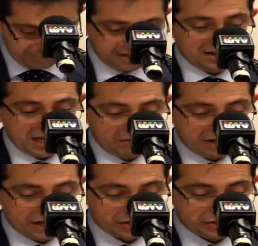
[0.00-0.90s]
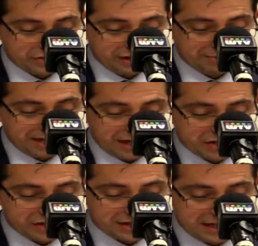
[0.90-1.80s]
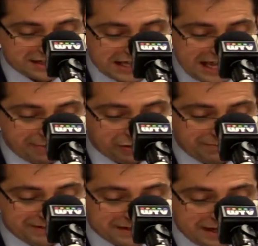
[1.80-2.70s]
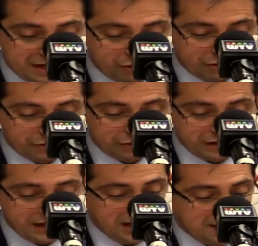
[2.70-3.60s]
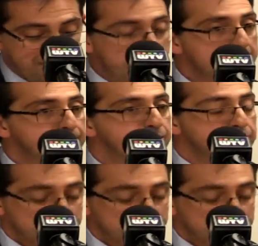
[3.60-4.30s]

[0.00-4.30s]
in relation to terminations that is able to be seen or heard by a person